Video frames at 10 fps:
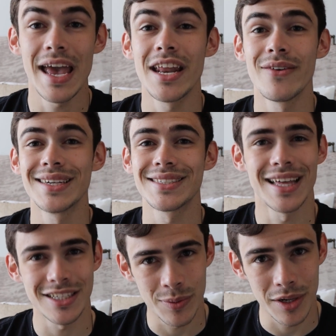Anyways,
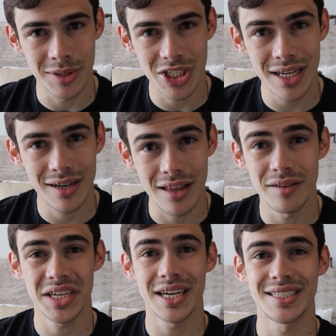that's pretty much it. I
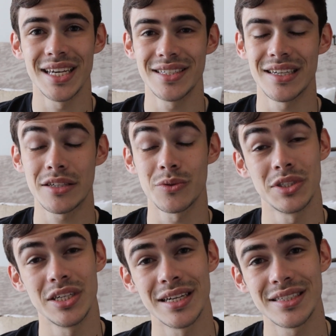love you guys. See you guys in the next
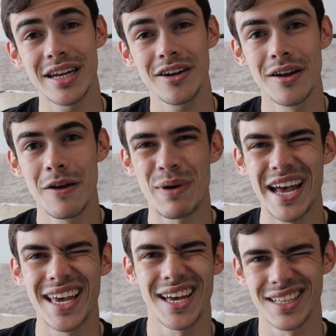one. See you guys later.
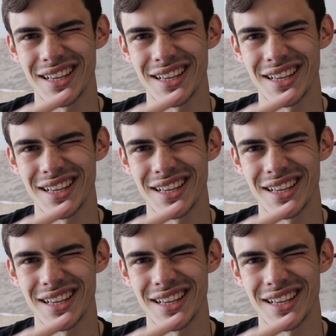Bye.